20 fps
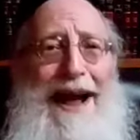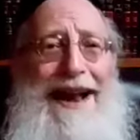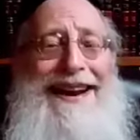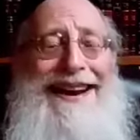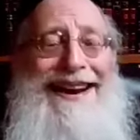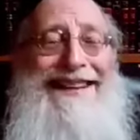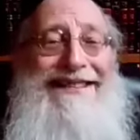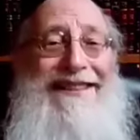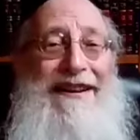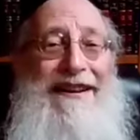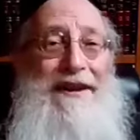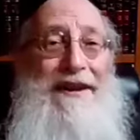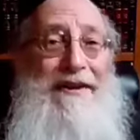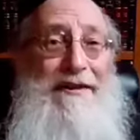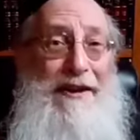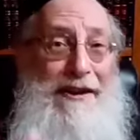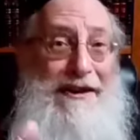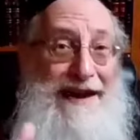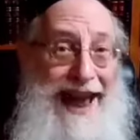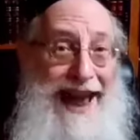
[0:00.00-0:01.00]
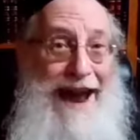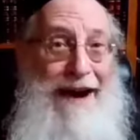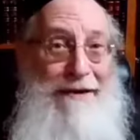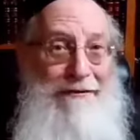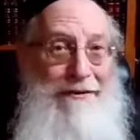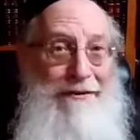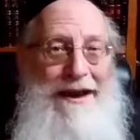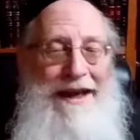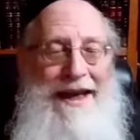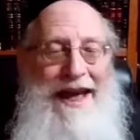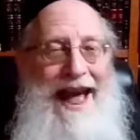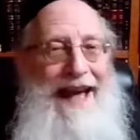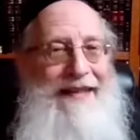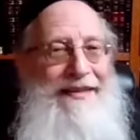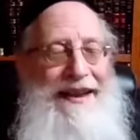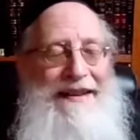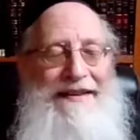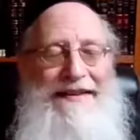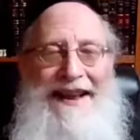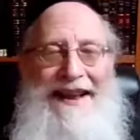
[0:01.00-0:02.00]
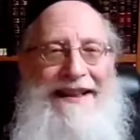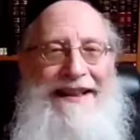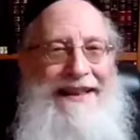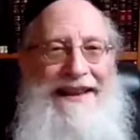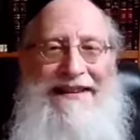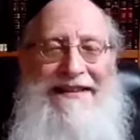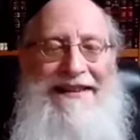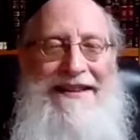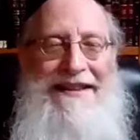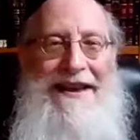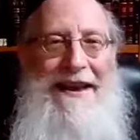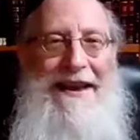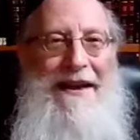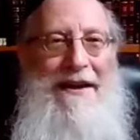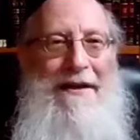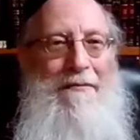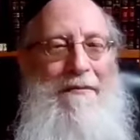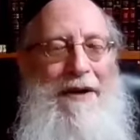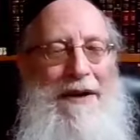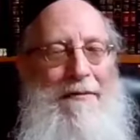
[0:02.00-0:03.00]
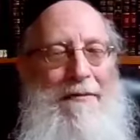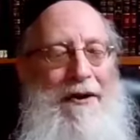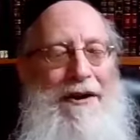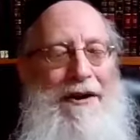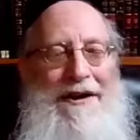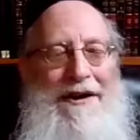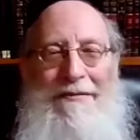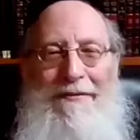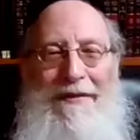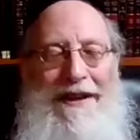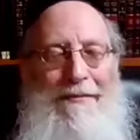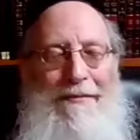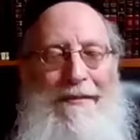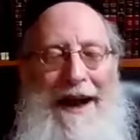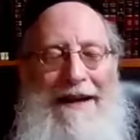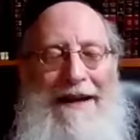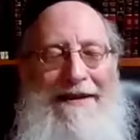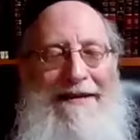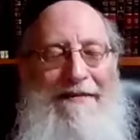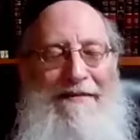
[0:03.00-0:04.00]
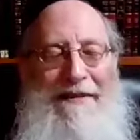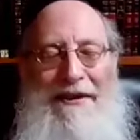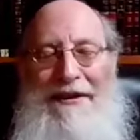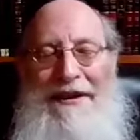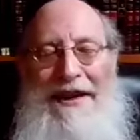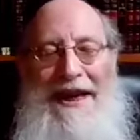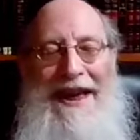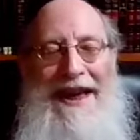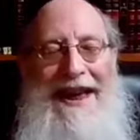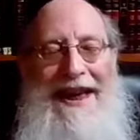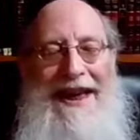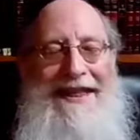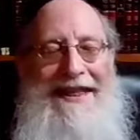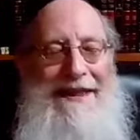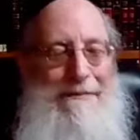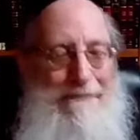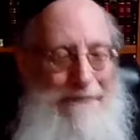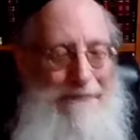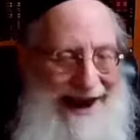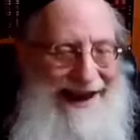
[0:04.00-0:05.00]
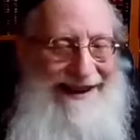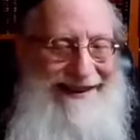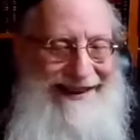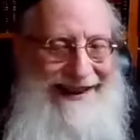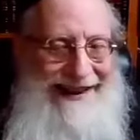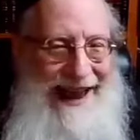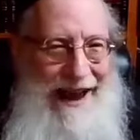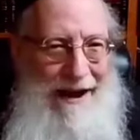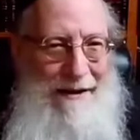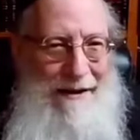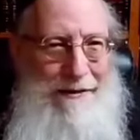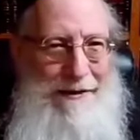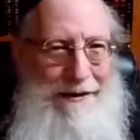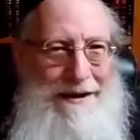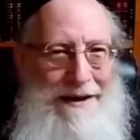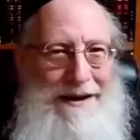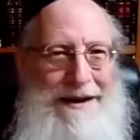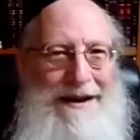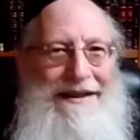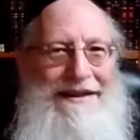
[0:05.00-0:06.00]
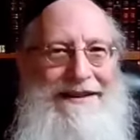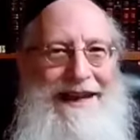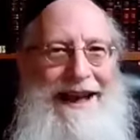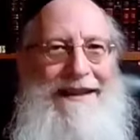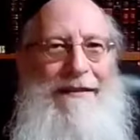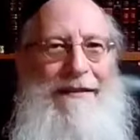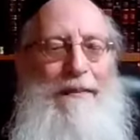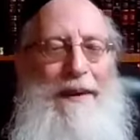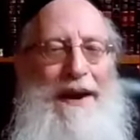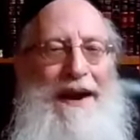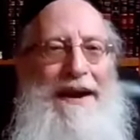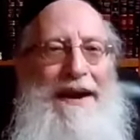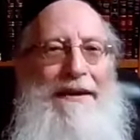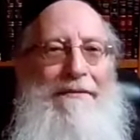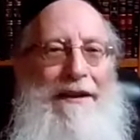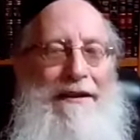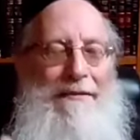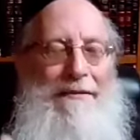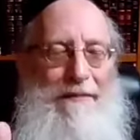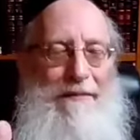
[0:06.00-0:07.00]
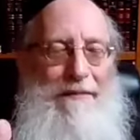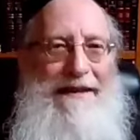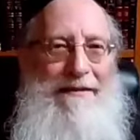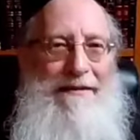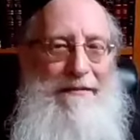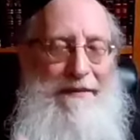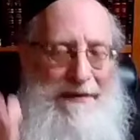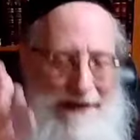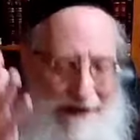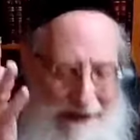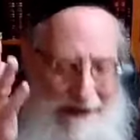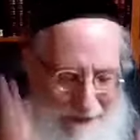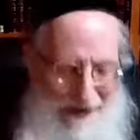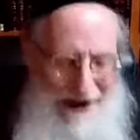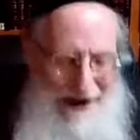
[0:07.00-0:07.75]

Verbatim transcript: what needs to be done now. And they said, listen, we weren't responsible in the past now. Let's be responsible in the